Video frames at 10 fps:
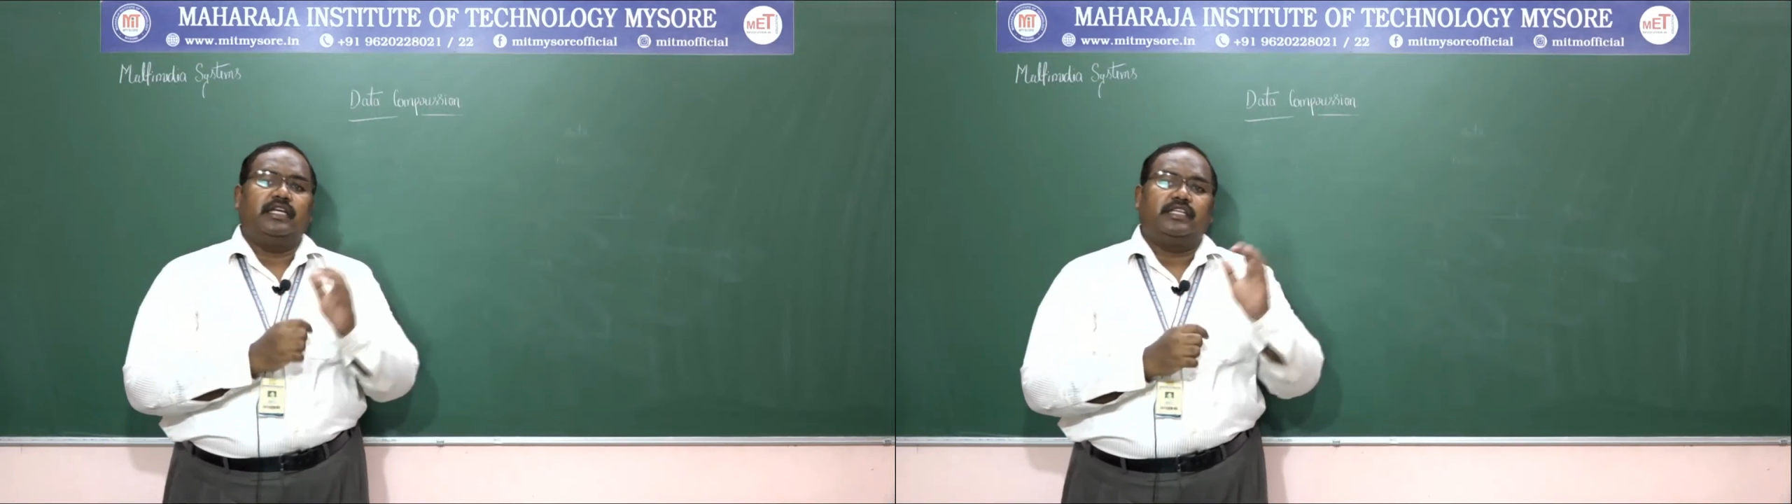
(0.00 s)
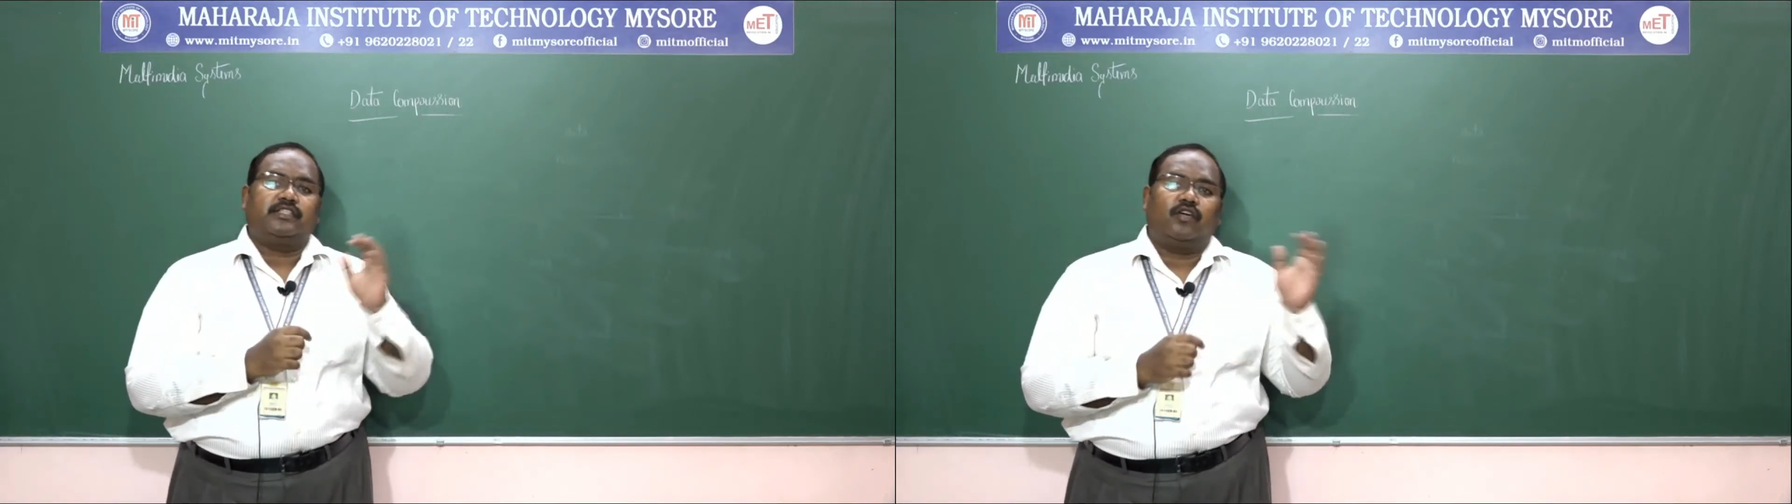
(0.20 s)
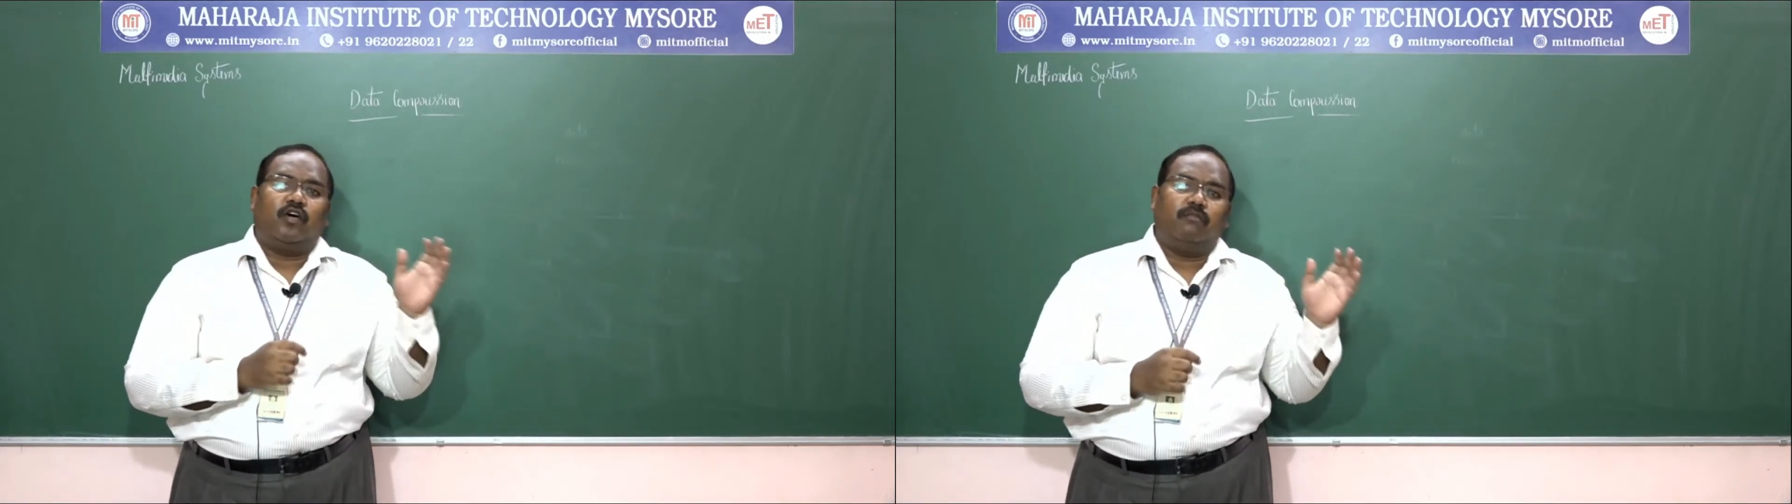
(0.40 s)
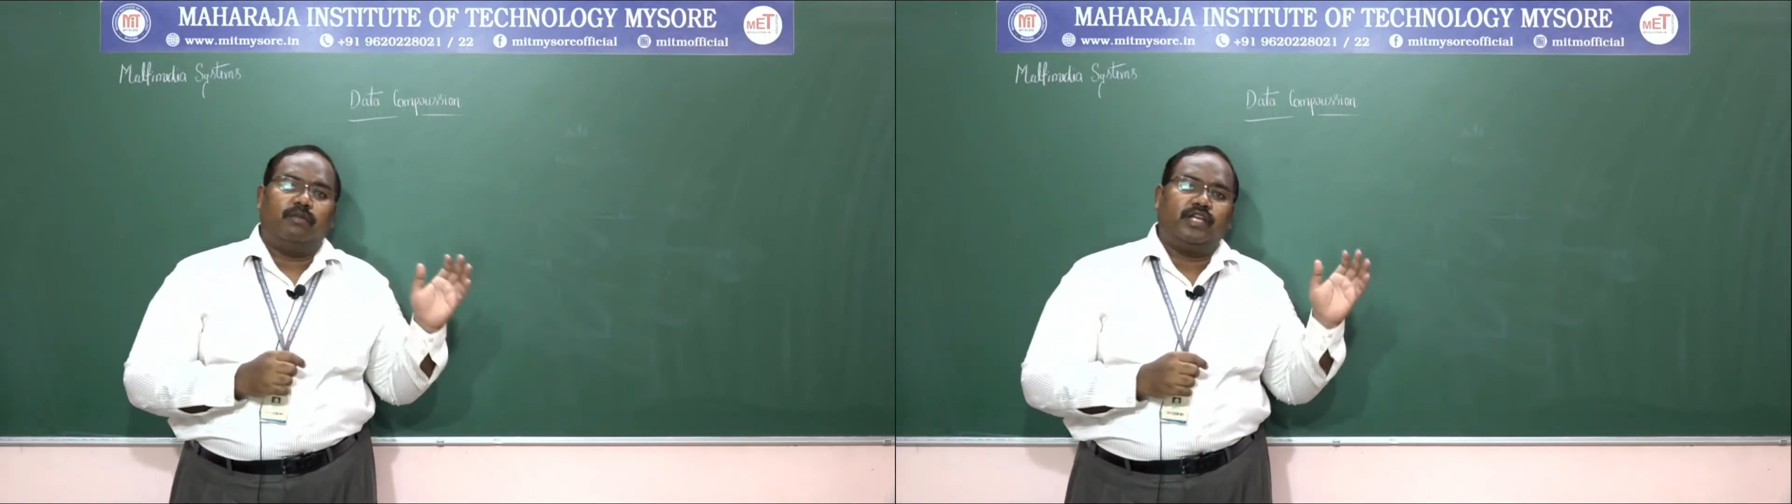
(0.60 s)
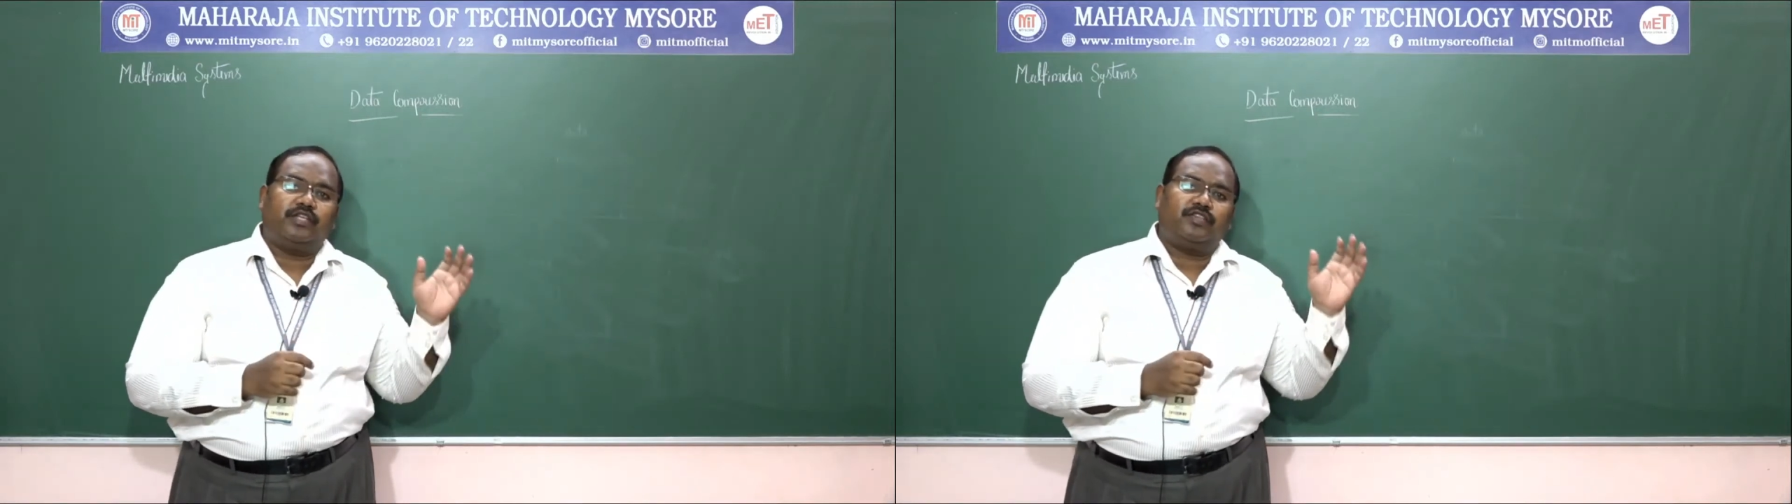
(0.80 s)
it's a
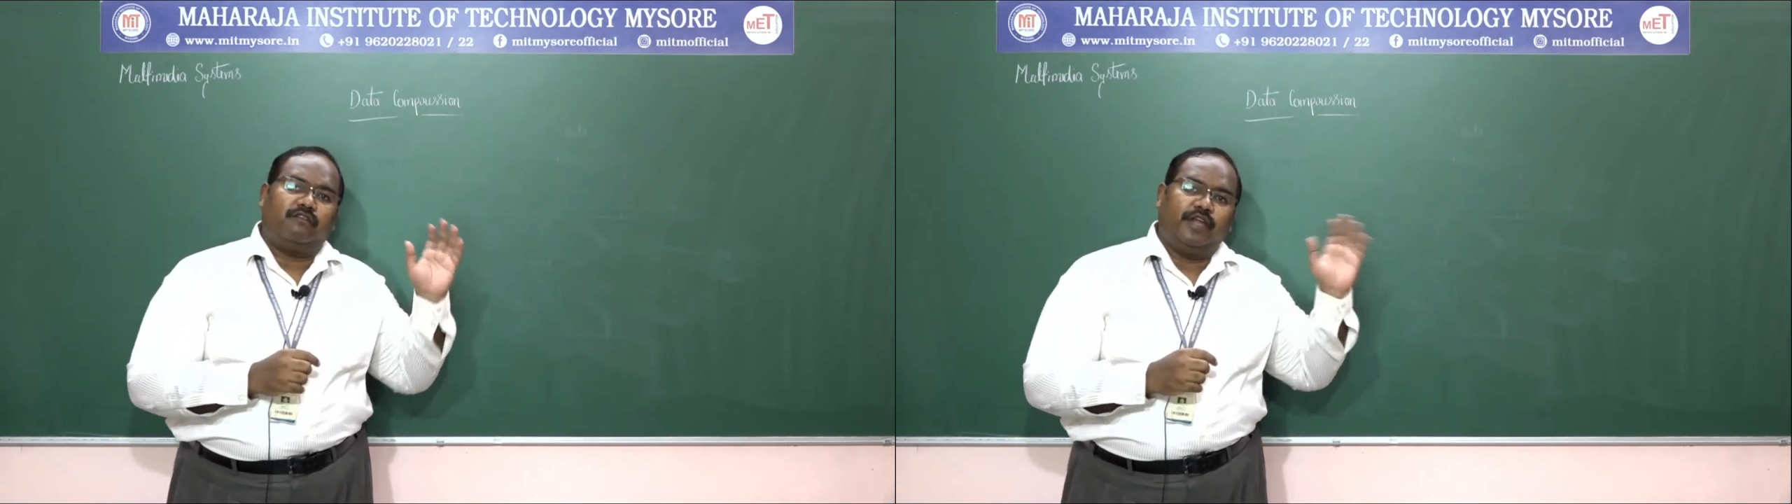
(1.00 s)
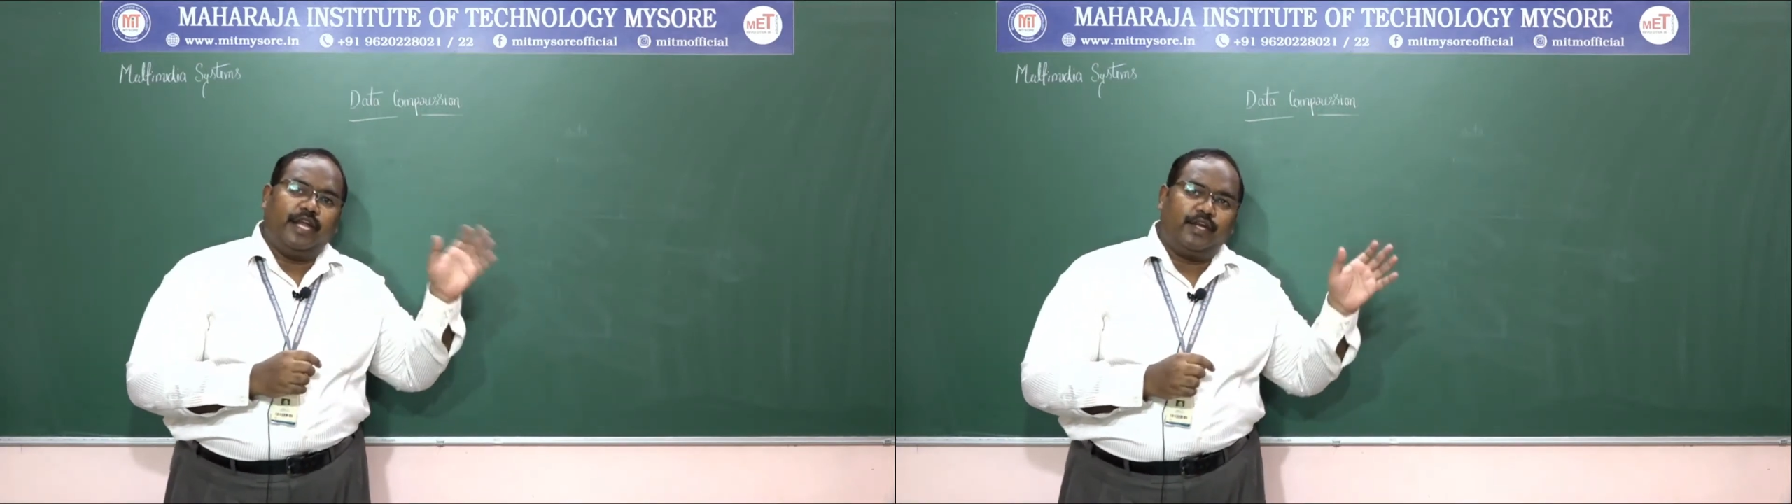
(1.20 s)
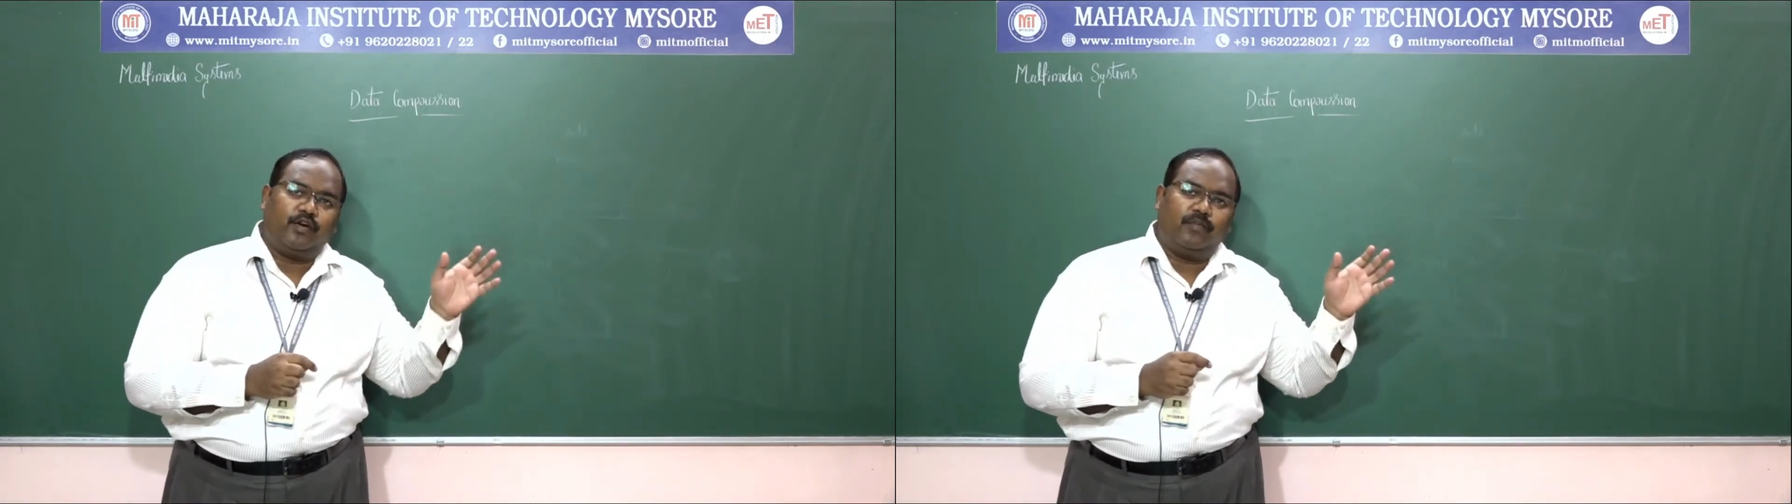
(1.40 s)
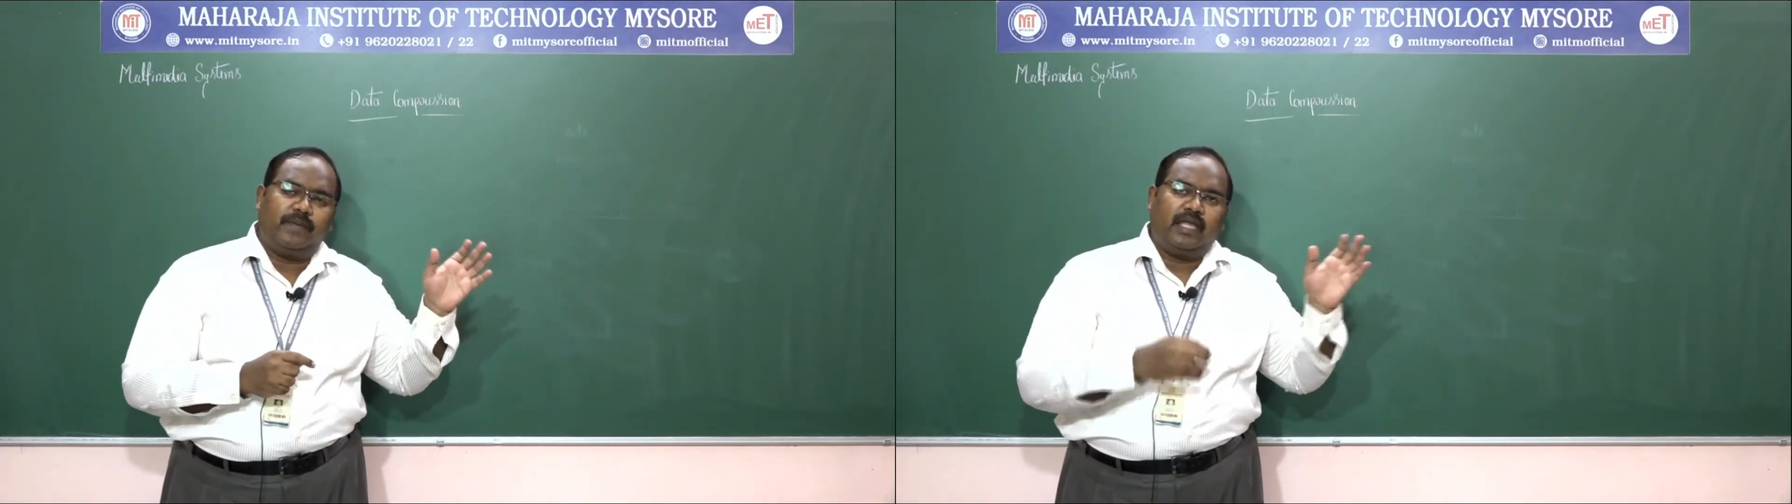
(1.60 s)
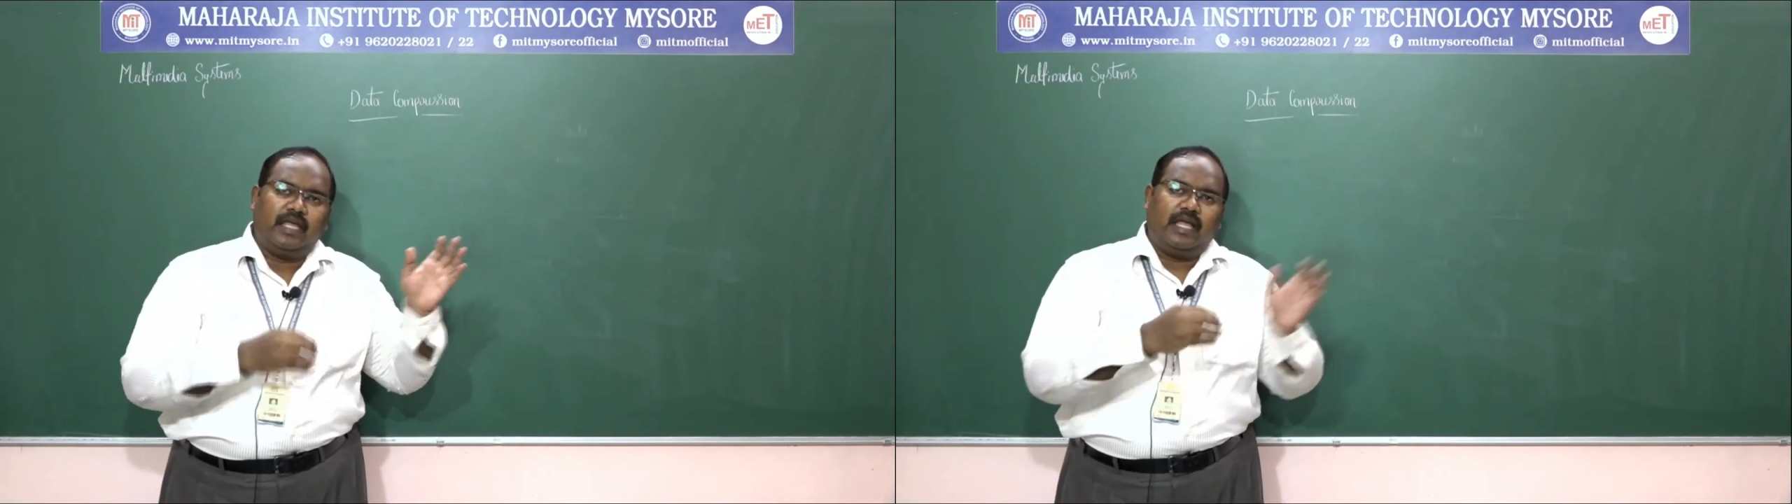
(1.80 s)
combination of
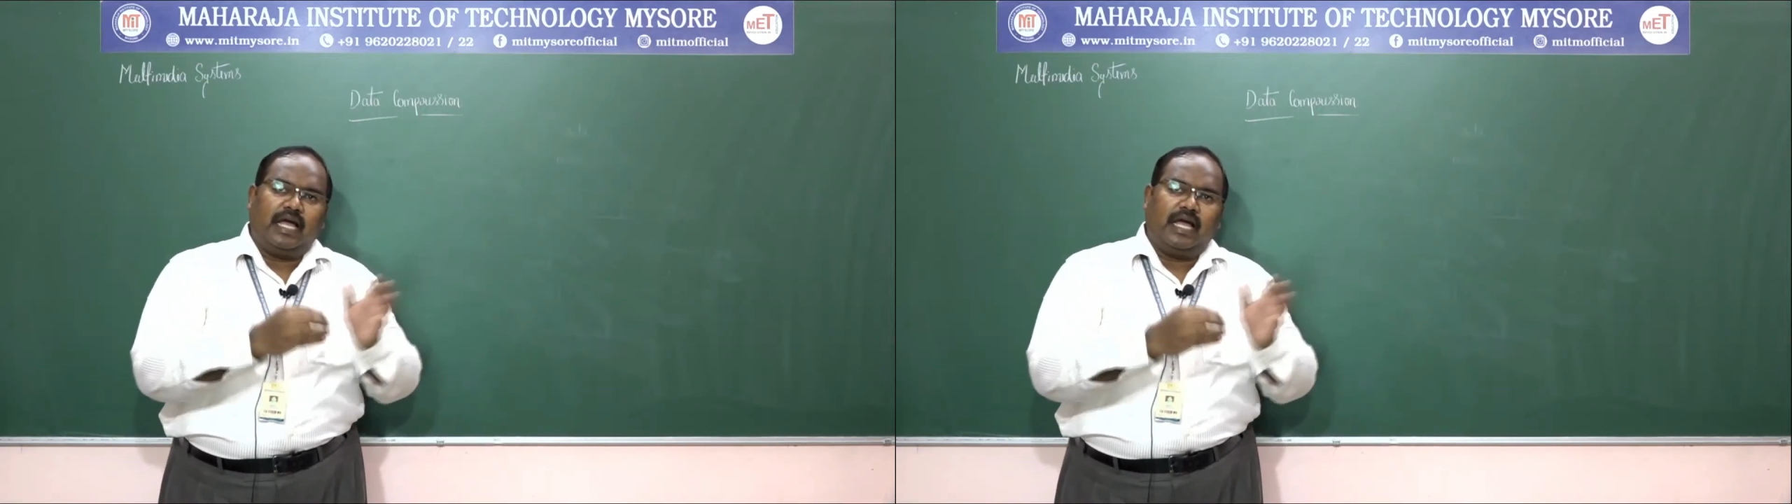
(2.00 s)
entropy